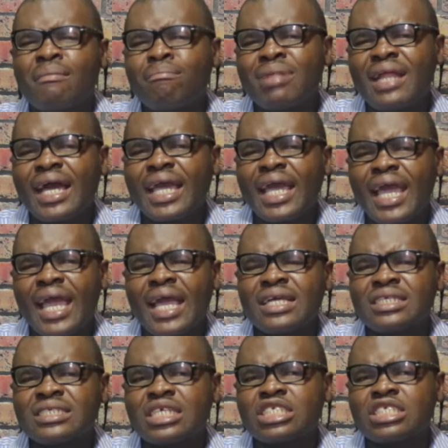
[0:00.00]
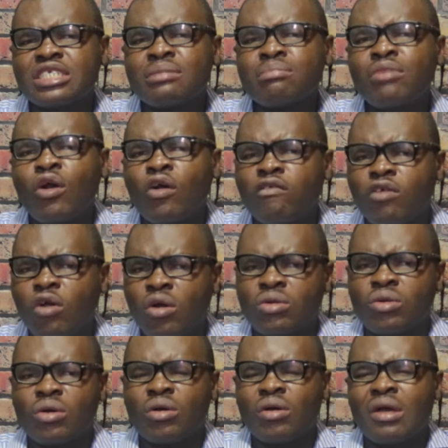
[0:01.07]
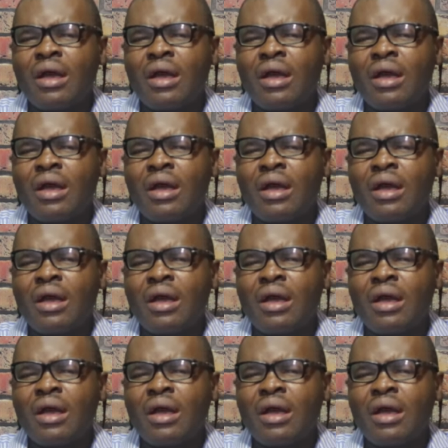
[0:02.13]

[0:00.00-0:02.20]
Black hair is a symbol of honor.